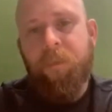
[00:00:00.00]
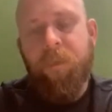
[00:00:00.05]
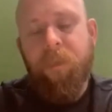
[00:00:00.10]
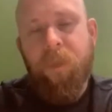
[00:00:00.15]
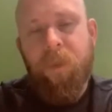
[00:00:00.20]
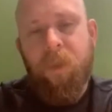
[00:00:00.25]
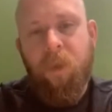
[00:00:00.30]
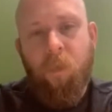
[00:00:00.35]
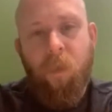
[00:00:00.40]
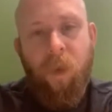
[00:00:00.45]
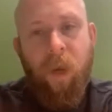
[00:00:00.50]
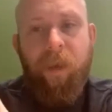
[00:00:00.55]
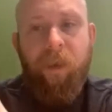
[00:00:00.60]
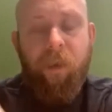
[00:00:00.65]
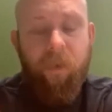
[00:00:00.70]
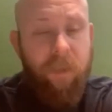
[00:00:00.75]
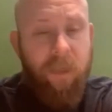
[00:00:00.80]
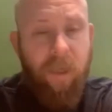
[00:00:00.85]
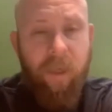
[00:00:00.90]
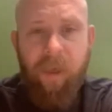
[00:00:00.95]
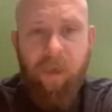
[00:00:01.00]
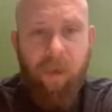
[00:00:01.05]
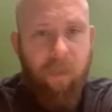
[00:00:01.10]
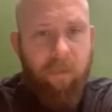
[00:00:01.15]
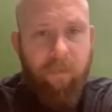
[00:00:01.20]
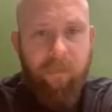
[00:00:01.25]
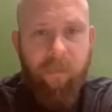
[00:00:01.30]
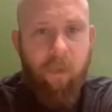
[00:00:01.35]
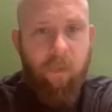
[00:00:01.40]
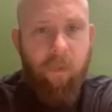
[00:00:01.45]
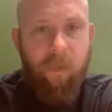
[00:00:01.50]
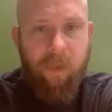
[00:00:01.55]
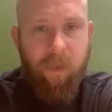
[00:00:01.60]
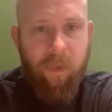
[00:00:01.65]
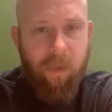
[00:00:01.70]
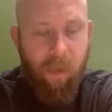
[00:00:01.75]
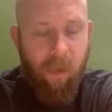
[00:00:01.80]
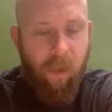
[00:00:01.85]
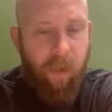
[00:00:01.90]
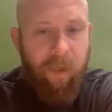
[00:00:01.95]
So what I do is I get on the phone with the
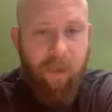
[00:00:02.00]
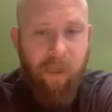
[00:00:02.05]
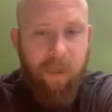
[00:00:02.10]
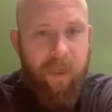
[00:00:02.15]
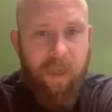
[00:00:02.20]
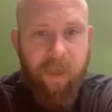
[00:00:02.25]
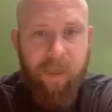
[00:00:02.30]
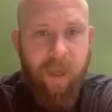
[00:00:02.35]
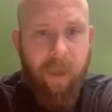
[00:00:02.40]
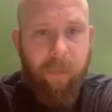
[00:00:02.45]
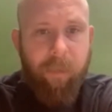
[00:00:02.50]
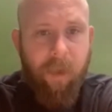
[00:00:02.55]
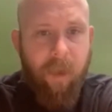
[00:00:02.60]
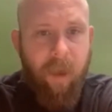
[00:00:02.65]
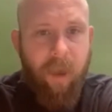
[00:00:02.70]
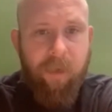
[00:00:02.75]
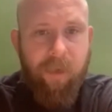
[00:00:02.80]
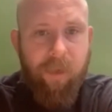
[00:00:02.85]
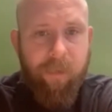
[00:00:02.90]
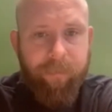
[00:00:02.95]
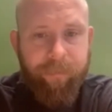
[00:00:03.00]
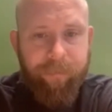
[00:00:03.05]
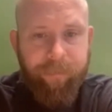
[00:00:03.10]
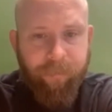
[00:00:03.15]
client and I take the application.